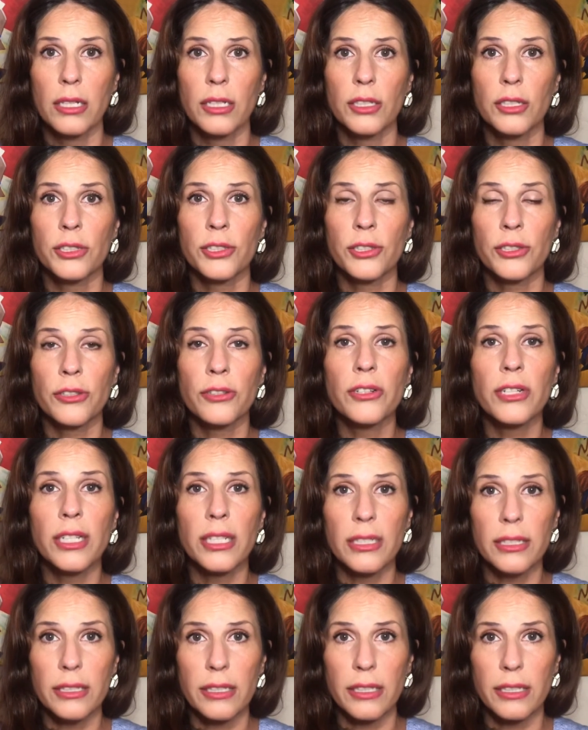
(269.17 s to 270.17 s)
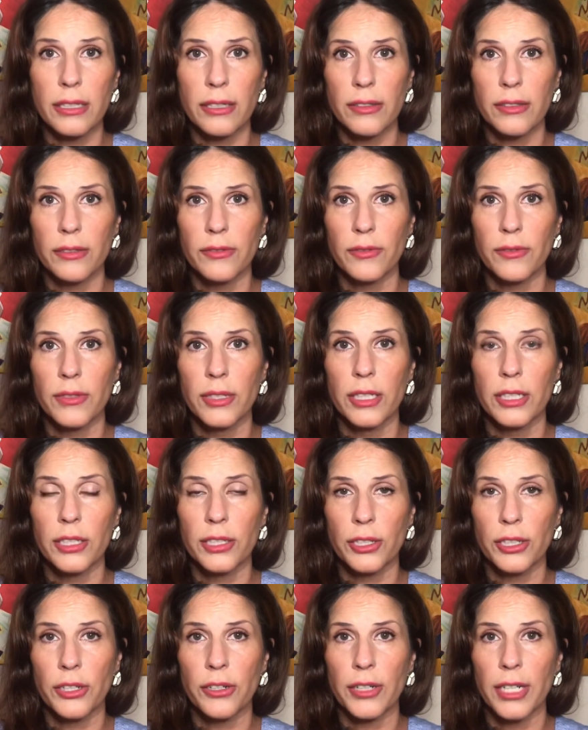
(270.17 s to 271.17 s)
segurança,
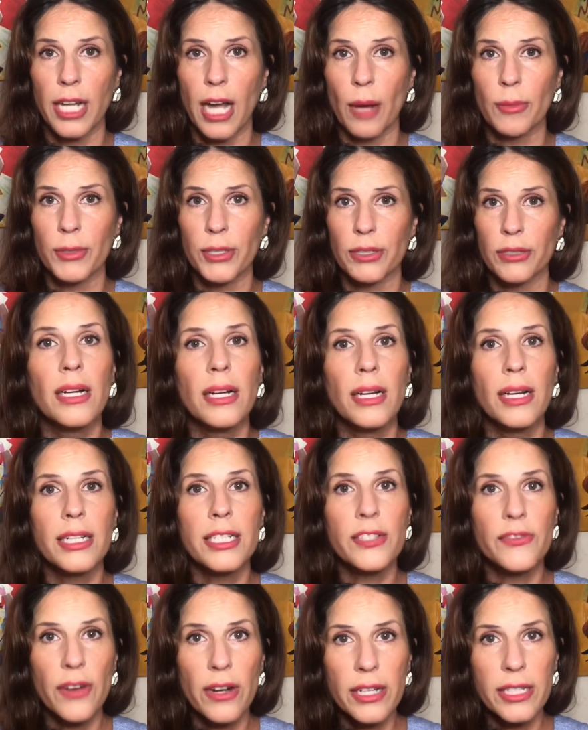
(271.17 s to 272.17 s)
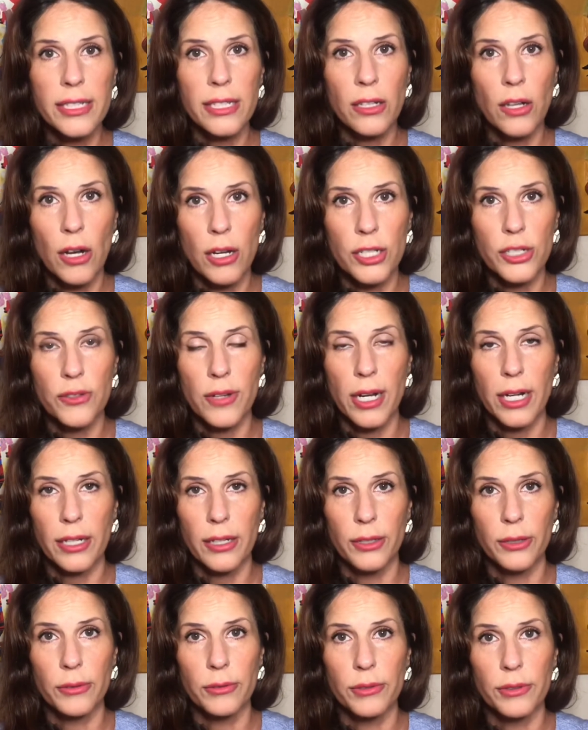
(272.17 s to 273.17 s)
security option. As far as the contract
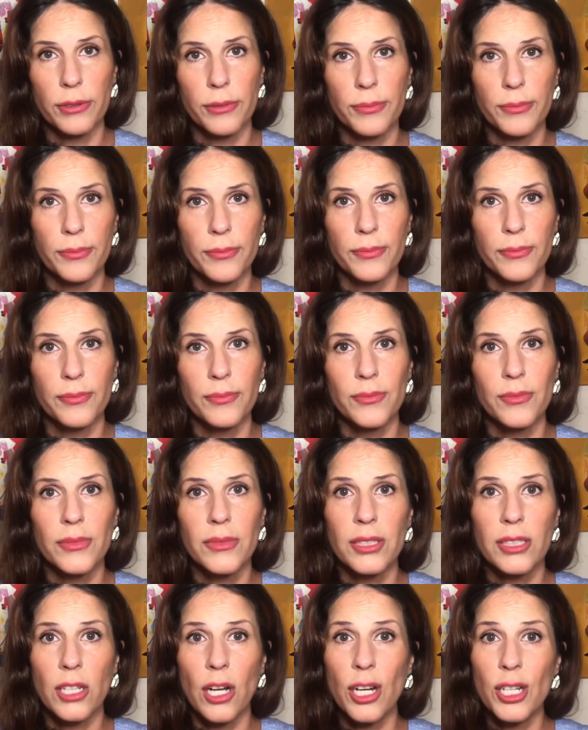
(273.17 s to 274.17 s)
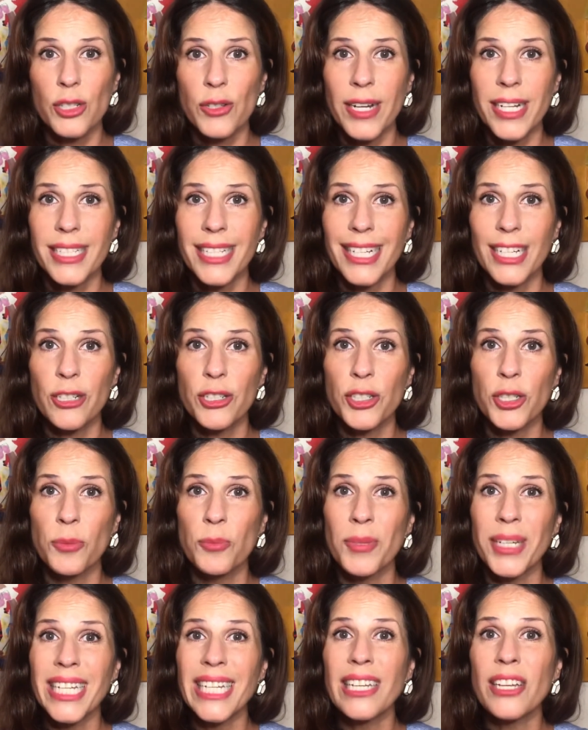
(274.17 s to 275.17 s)
goes, contracts here should
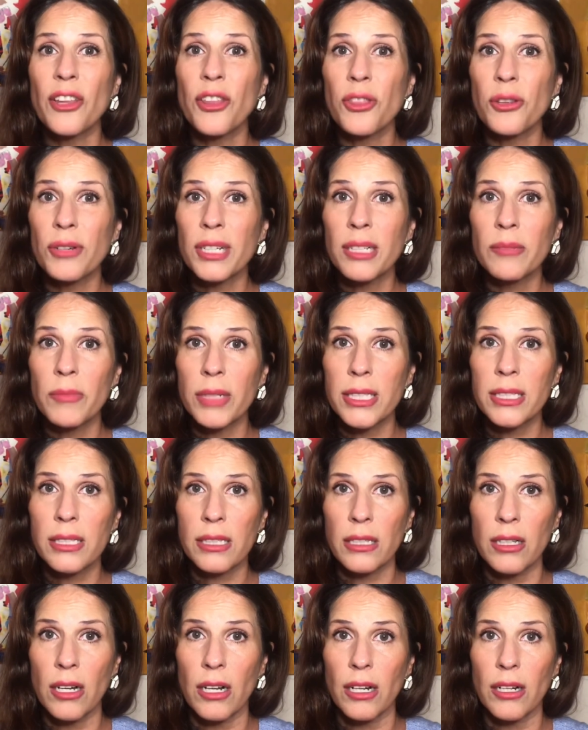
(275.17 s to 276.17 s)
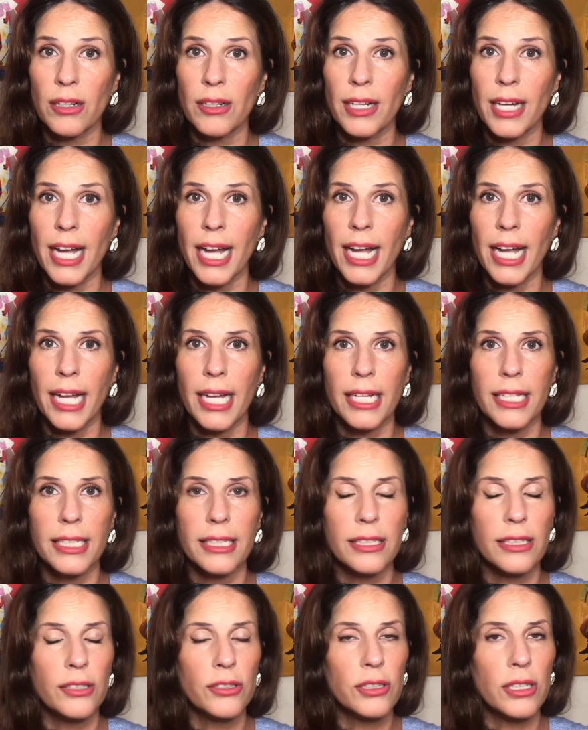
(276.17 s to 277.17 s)
be 30 months long, and
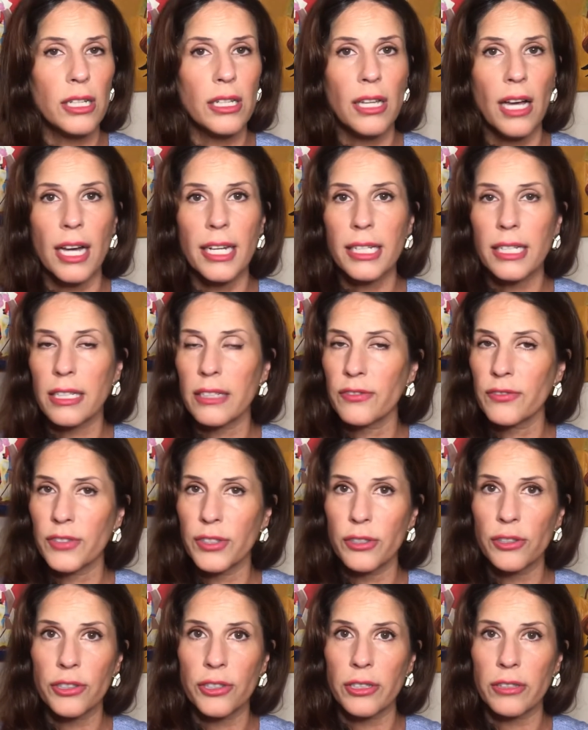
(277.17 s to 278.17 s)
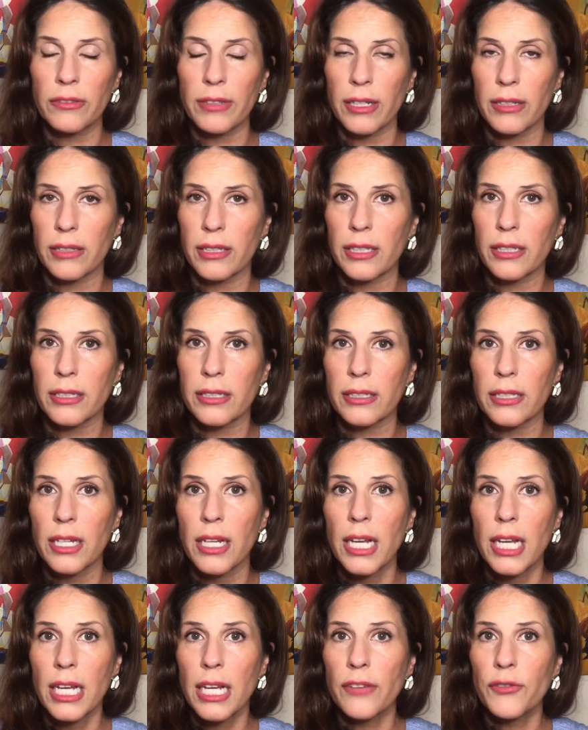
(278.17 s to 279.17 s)
there's a lot of confusion around this.
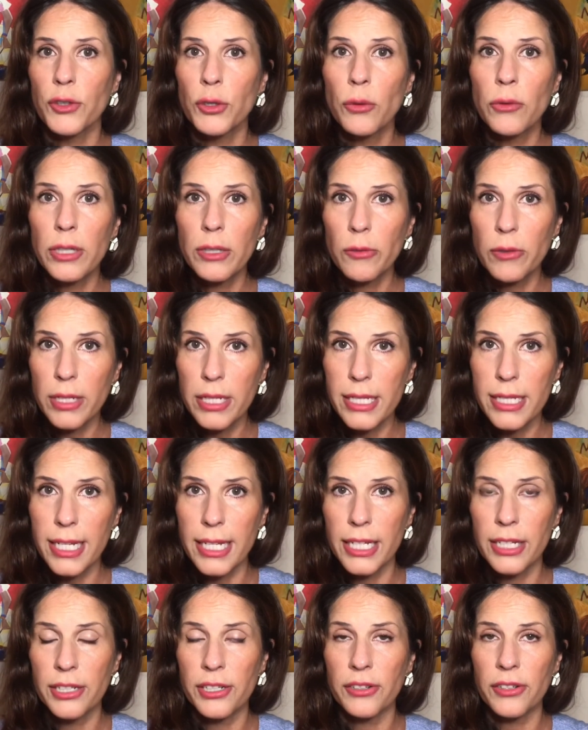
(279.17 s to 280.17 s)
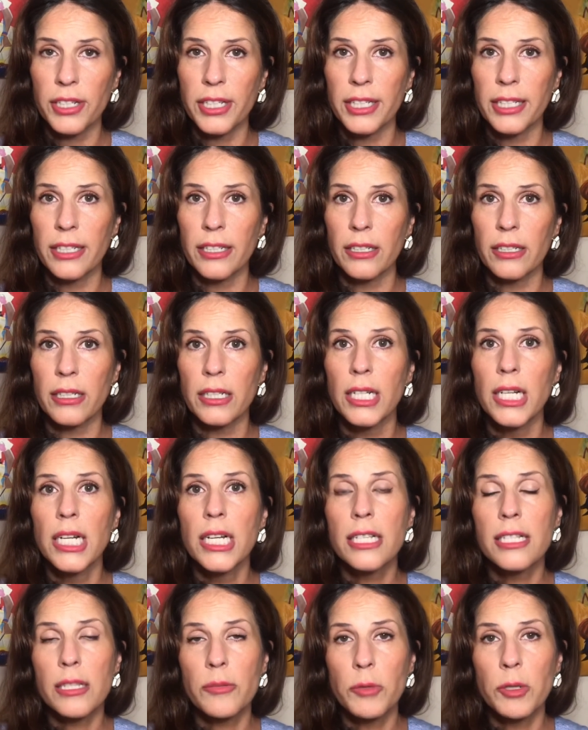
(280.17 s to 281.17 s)
If you only want to stay here a year,
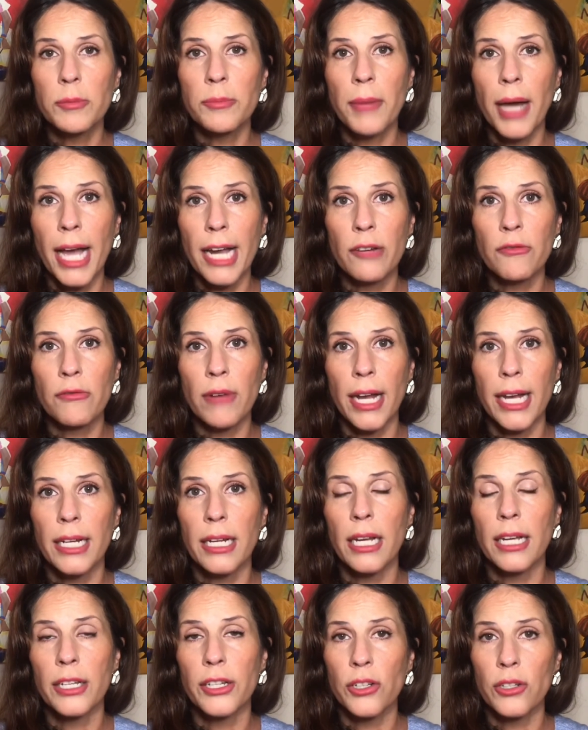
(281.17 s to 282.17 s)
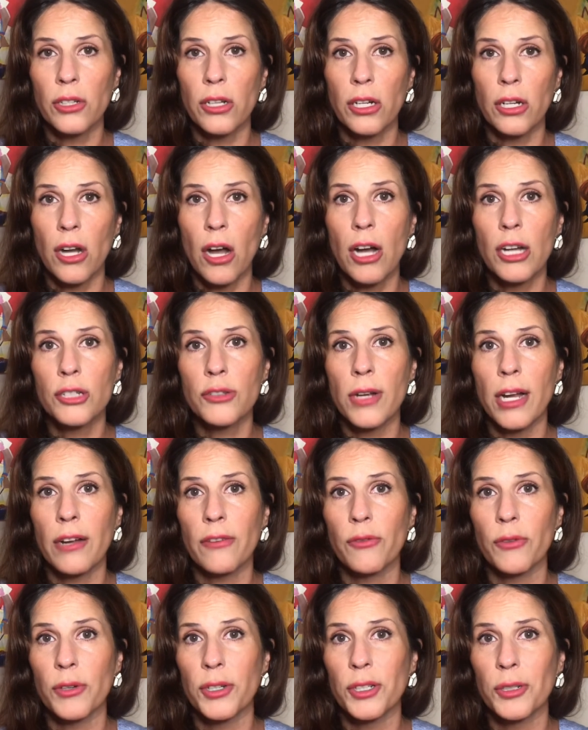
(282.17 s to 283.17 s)
someone might write a year-long contract
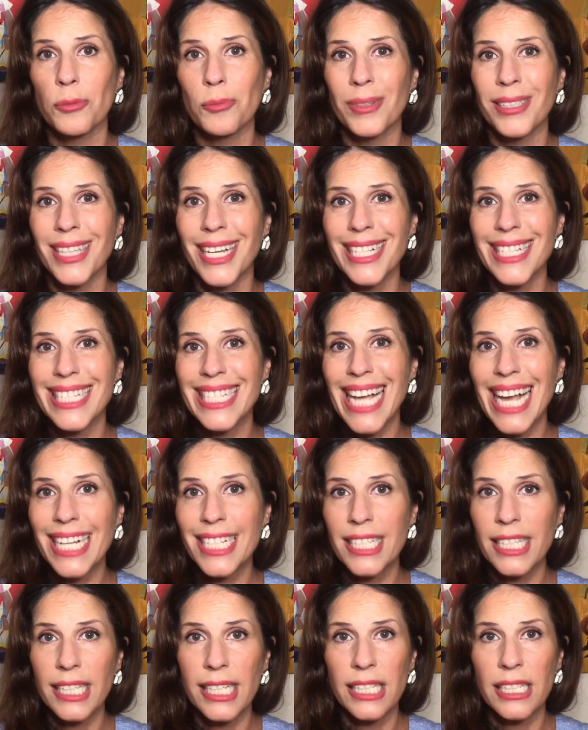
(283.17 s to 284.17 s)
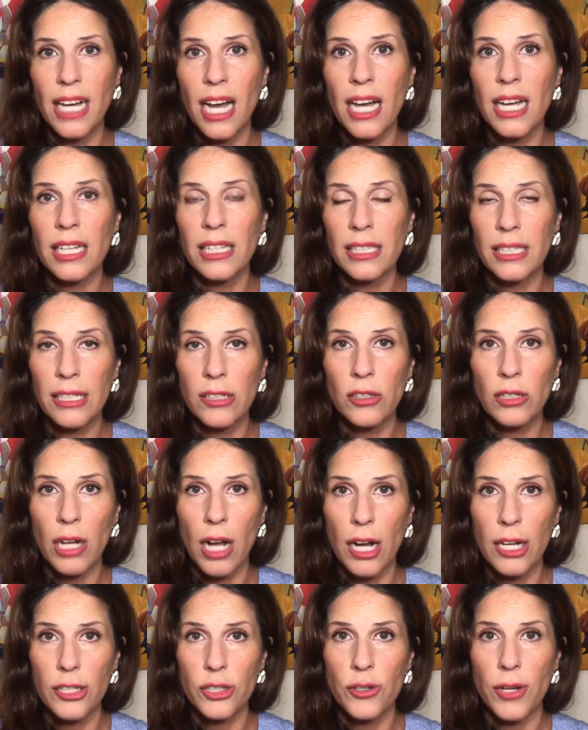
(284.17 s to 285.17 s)
for you, but that's technically not a legal
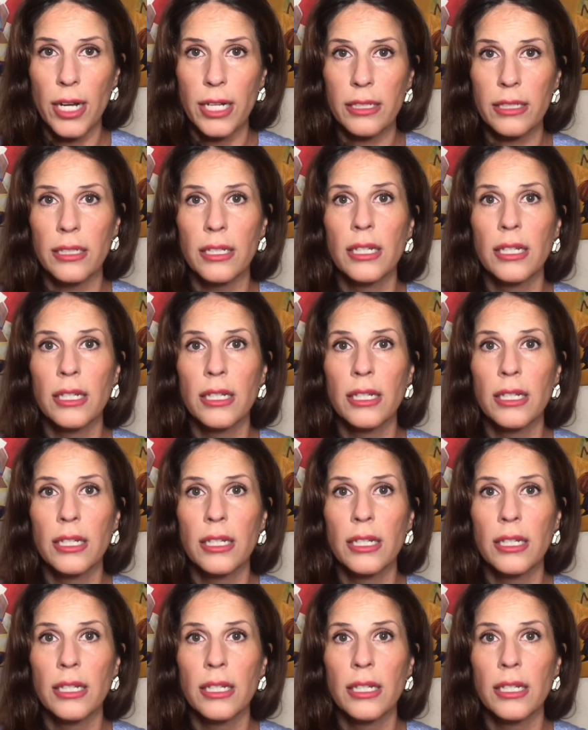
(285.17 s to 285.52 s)
contract.